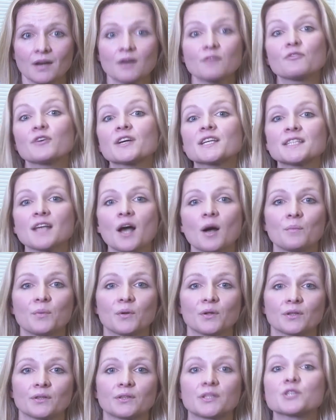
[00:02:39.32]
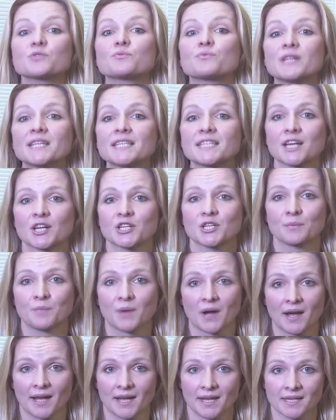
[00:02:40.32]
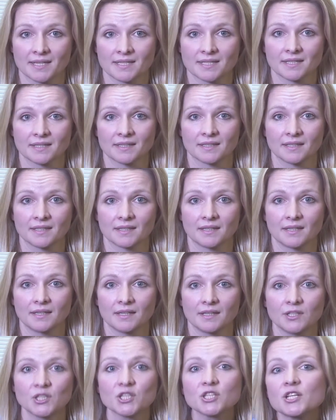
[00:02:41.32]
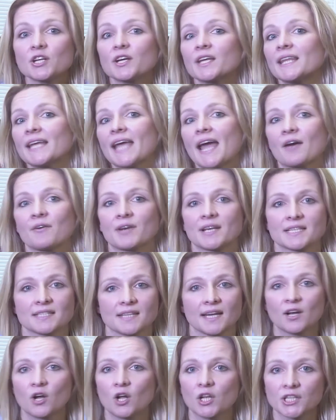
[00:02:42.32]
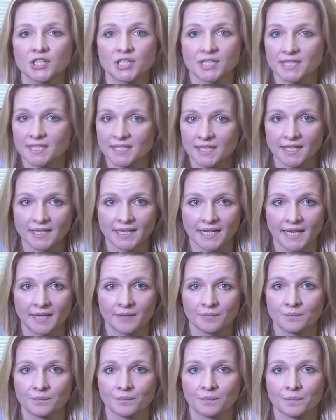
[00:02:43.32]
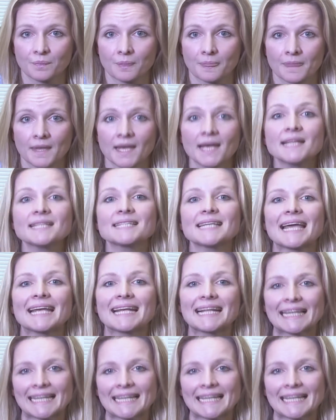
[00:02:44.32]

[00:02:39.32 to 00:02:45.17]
For example, there's researcher bias. Just look at the areas psychologists study. Take